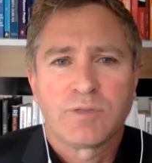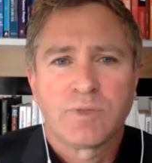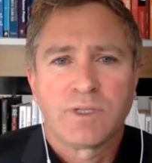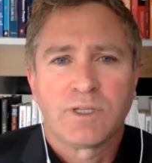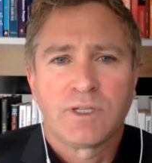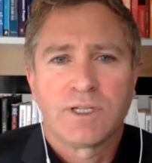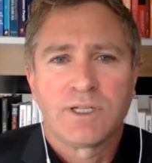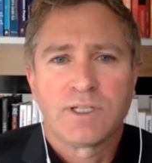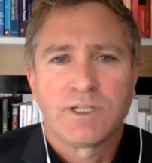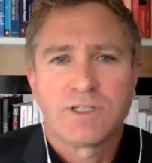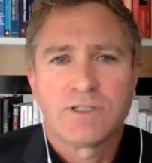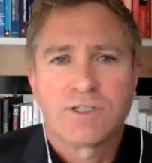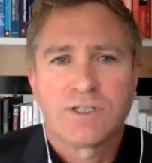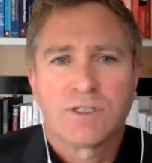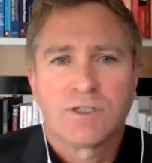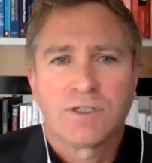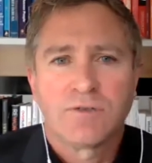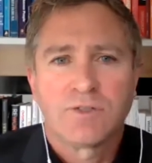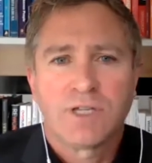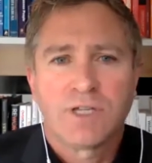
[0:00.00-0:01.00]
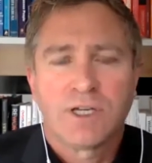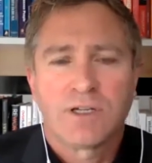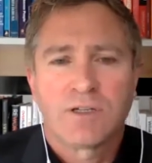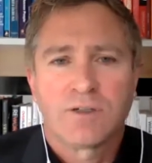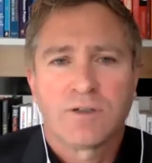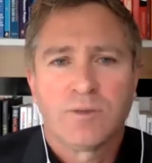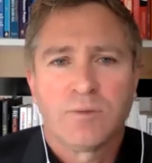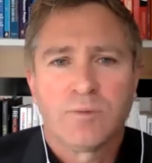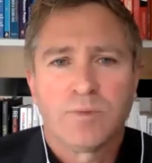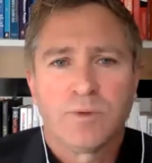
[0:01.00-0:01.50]
but the lessons that you've taken
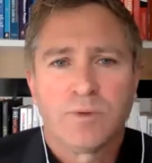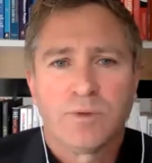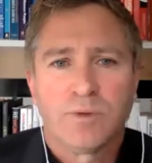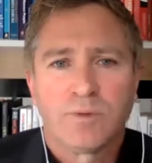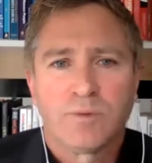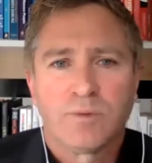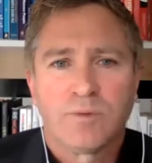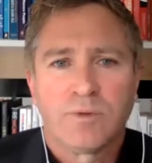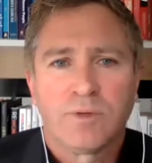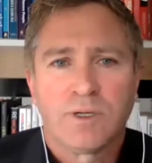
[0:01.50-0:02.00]
on board